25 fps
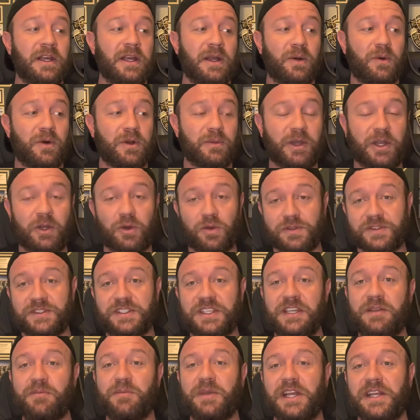one of my old
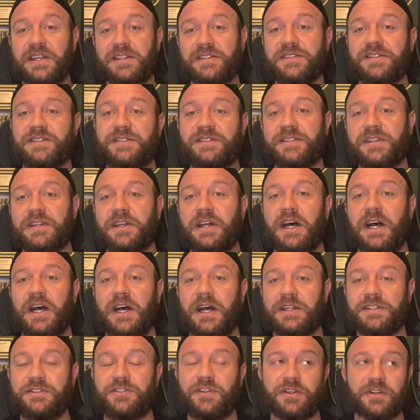teammates
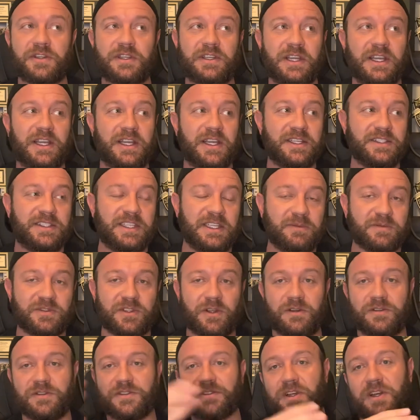uh, took a team
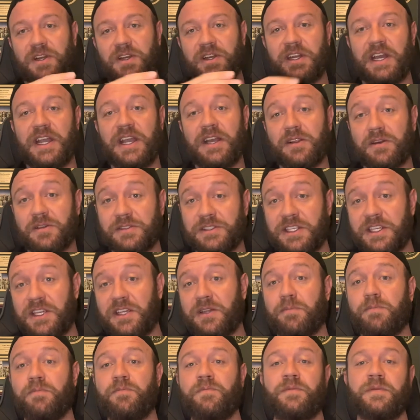sergeant slot on a Halo
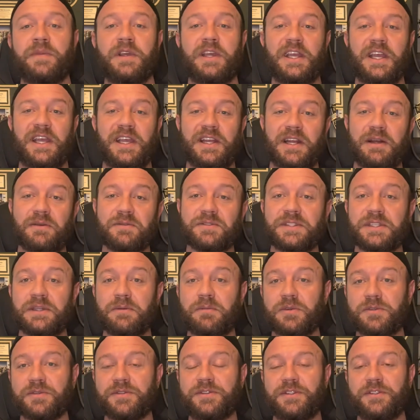team, and I was
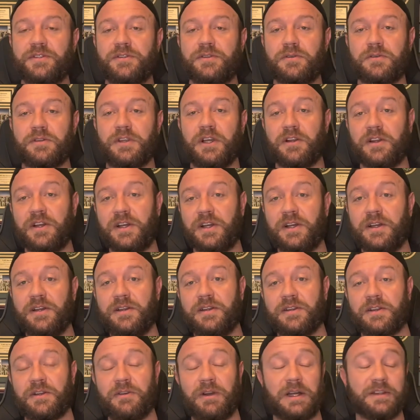able to go to
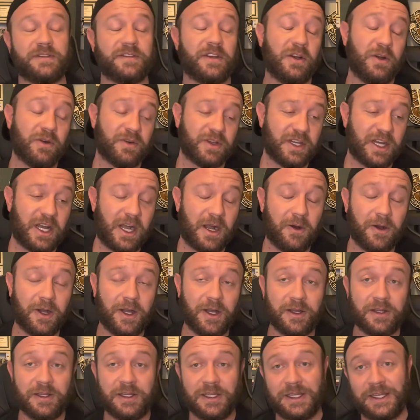go out to
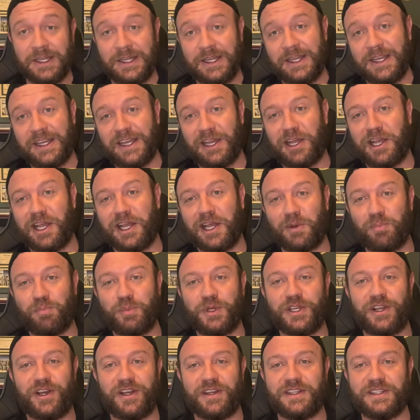Okinawa and
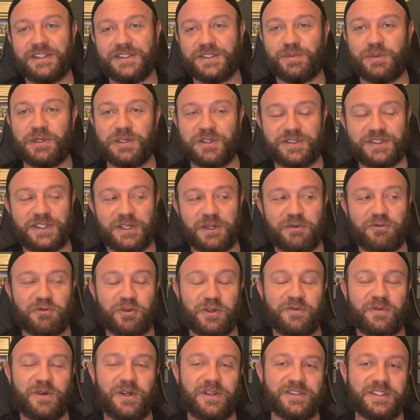be on his military
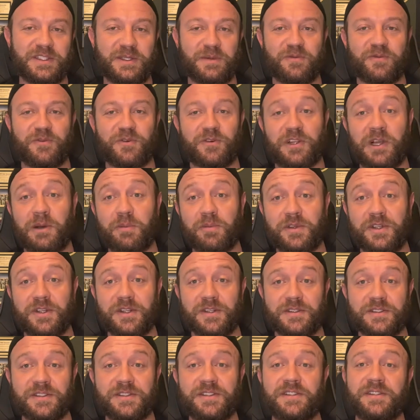freefall team for a couple
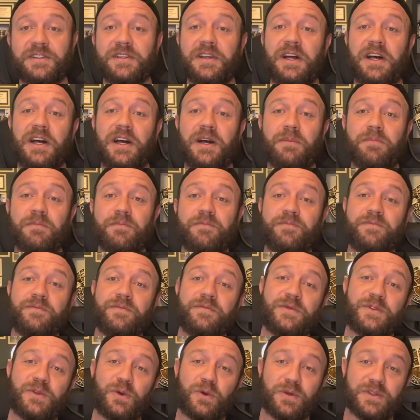years um,
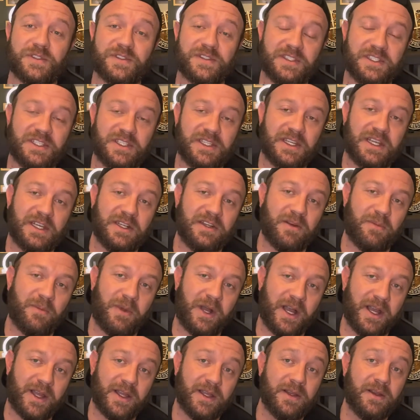towards the end of
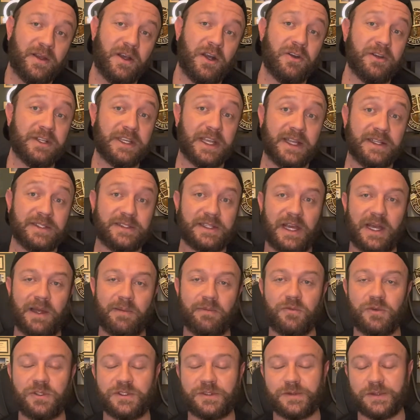my ODA time,
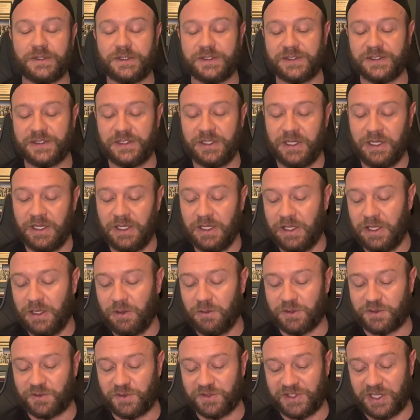which was
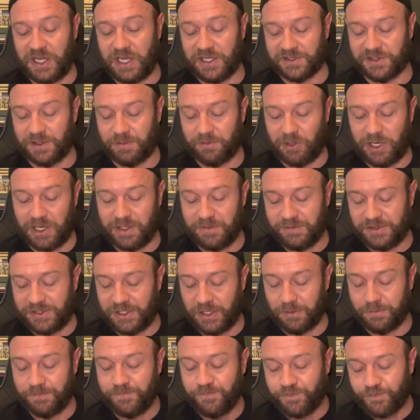which was awesome, right? So,